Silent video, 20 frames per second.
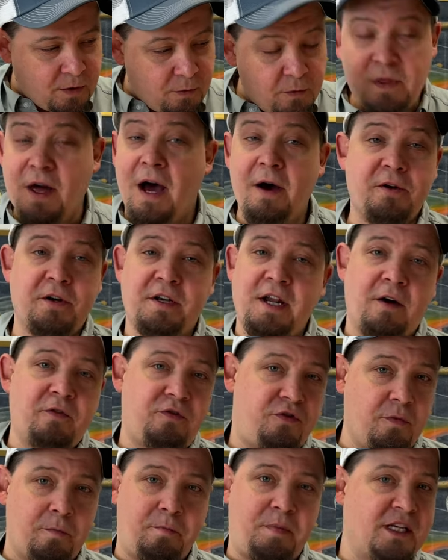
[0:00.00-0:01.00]
without a
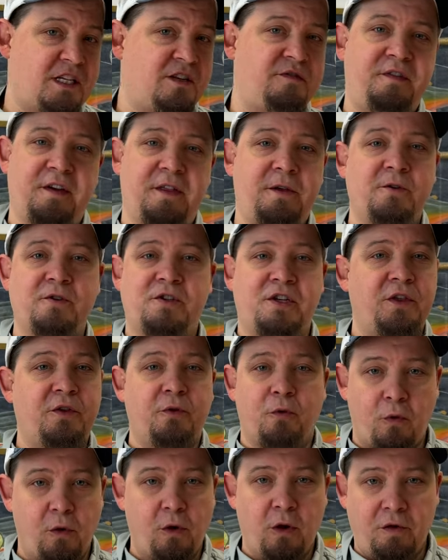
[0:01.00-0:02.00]
doubt, the best feathers in
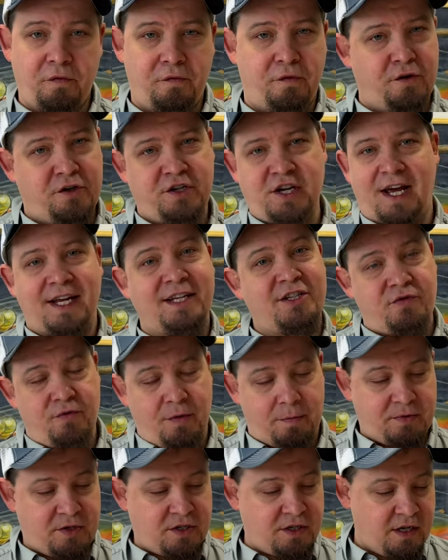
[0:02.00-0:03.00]
the world for tying
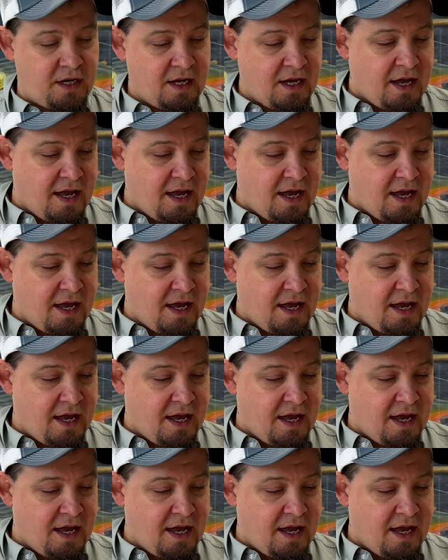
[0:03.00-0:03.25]
shrimps.